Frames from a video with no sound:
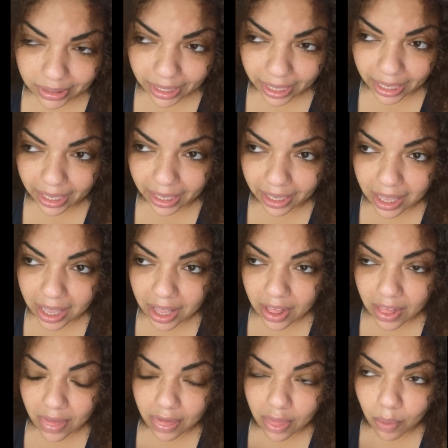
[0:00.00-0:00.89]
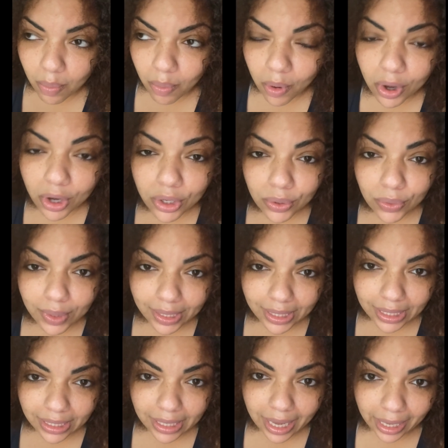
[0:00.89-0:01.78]
Like the more you
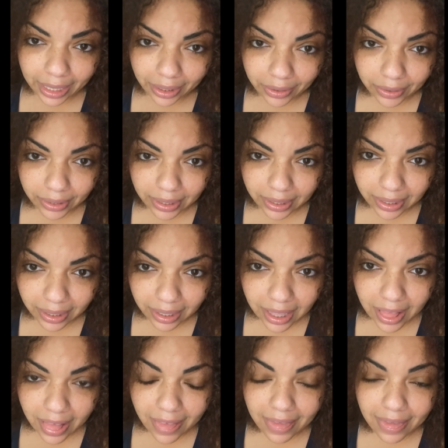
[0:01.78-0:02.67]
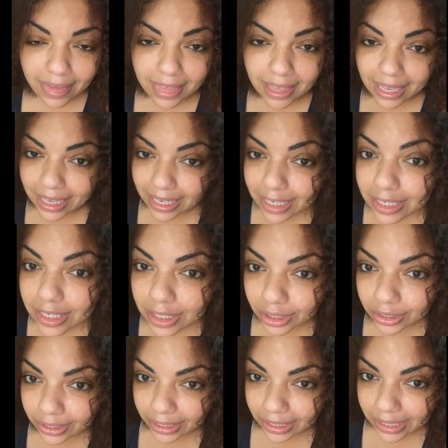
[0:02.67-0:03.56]
clean an area, the
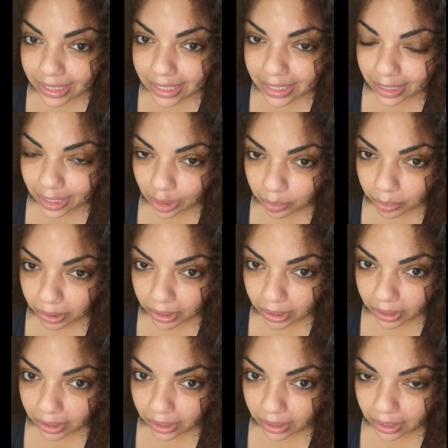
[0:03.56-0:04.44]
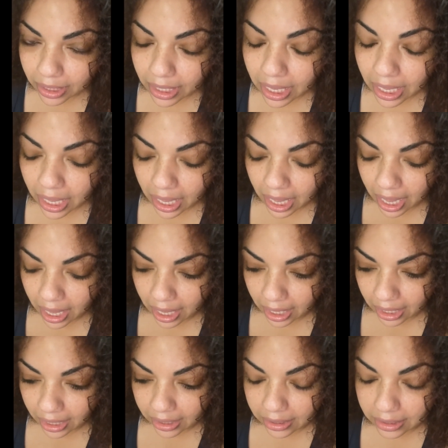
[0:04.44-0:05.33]
easier it is to keep it clean.
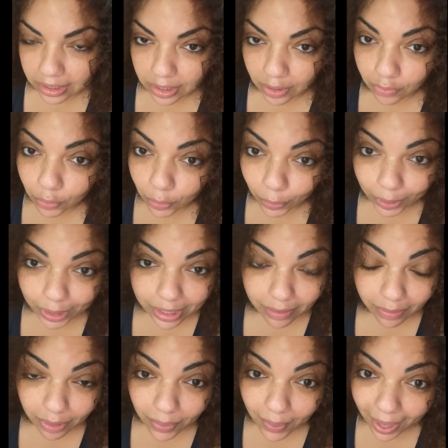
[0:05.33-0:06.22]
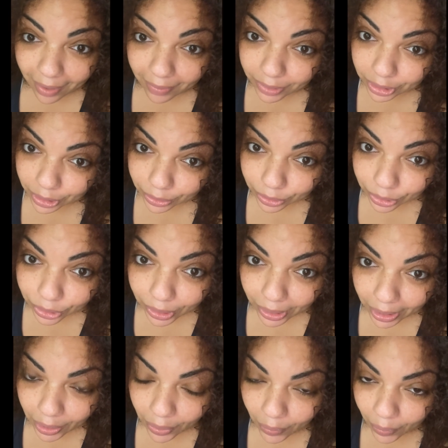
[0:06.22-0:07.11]
And of course, if you have
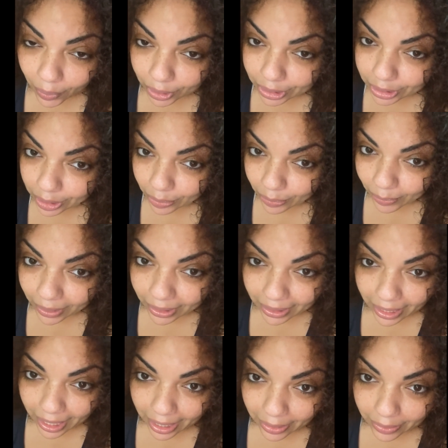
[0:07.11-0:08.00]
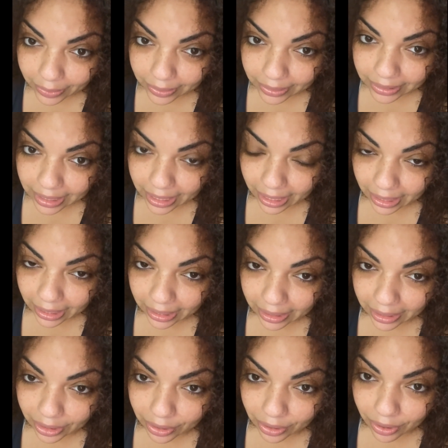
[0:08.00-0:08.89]
children or someone in the house that,
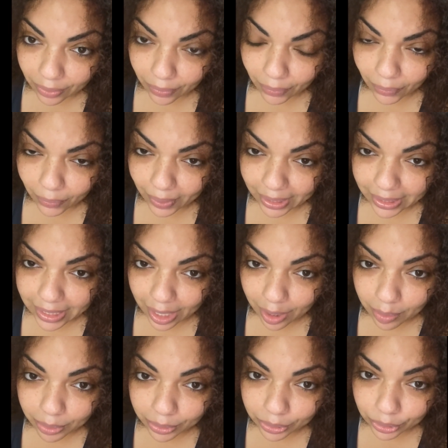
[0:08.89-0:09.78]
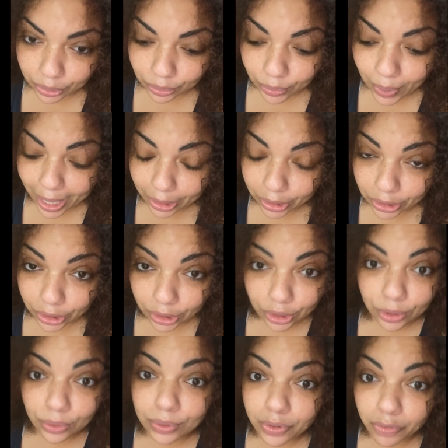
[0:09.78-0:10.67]
you know, is able to actually
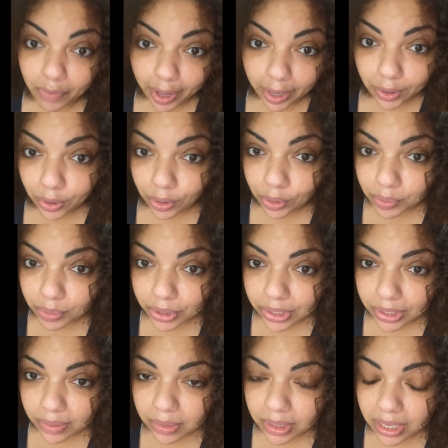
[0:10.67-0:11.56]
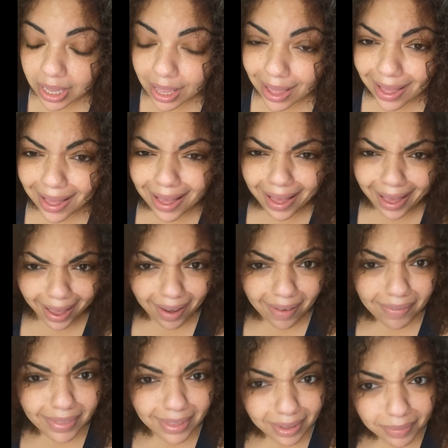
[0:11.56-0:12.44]
use a vacuum or something,
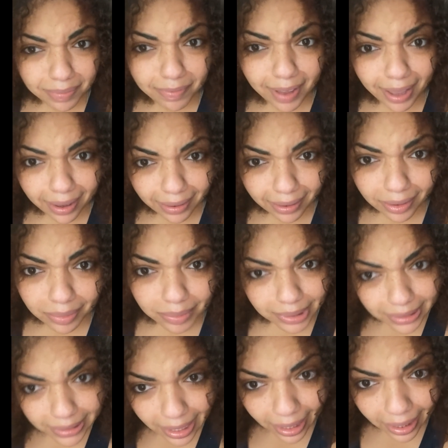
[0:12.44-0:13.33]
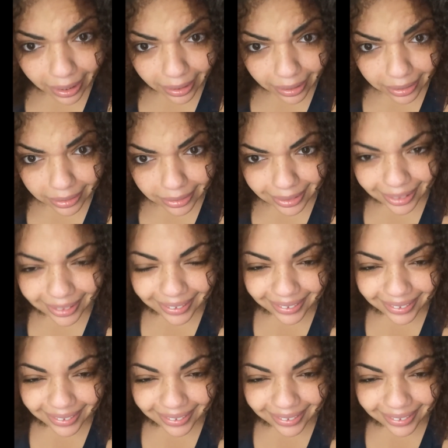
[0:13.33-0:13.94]
have them vacuum the stairs.